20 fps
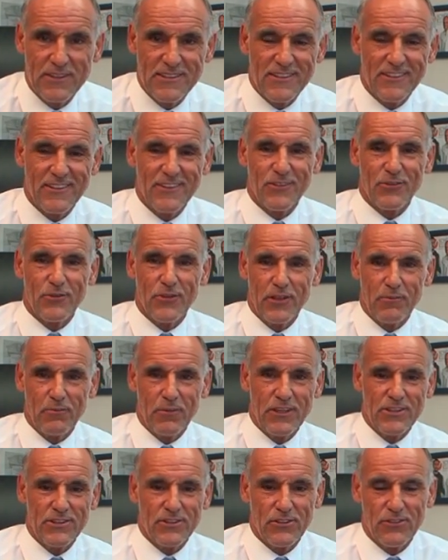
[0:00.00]
It's a
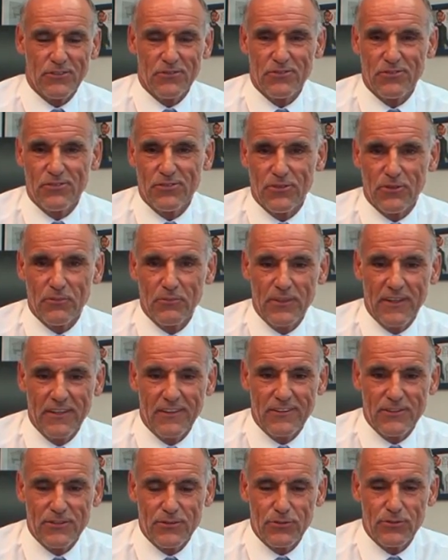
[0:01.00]
great pleasure for
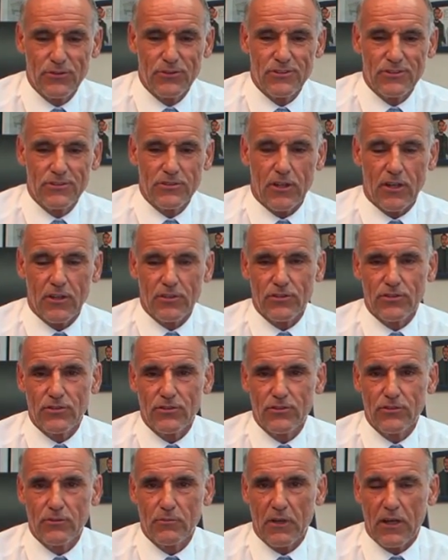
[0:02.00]
me to talk to
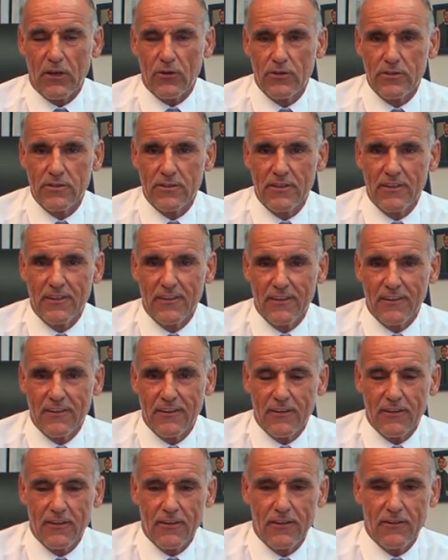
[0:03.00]
you about
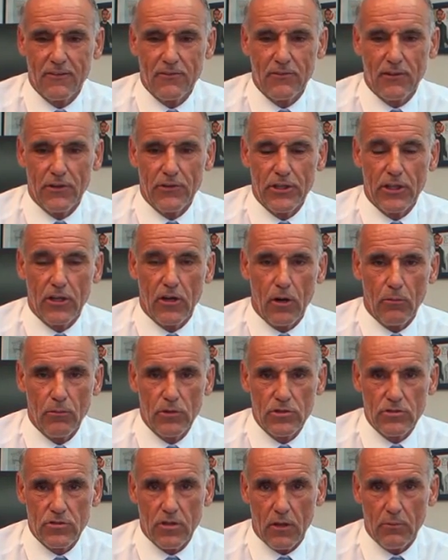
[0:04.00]
a very
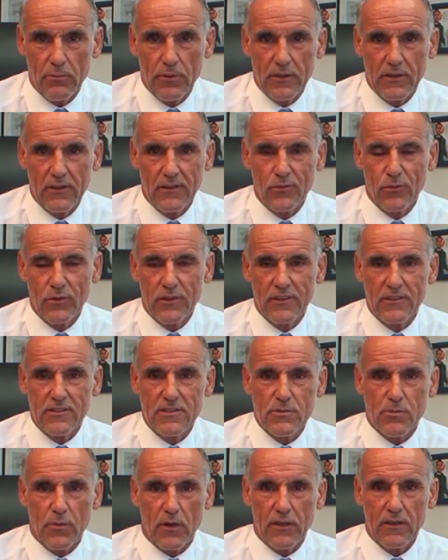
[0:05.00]
common topic
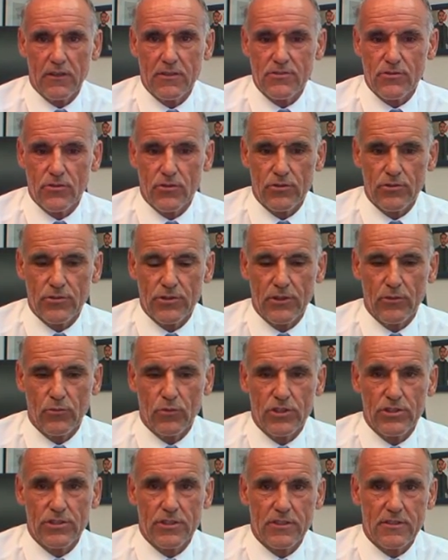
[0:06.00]
within spinal surgery,
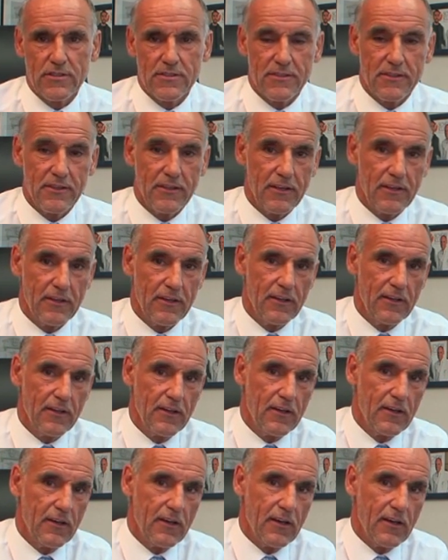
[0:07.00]
which is the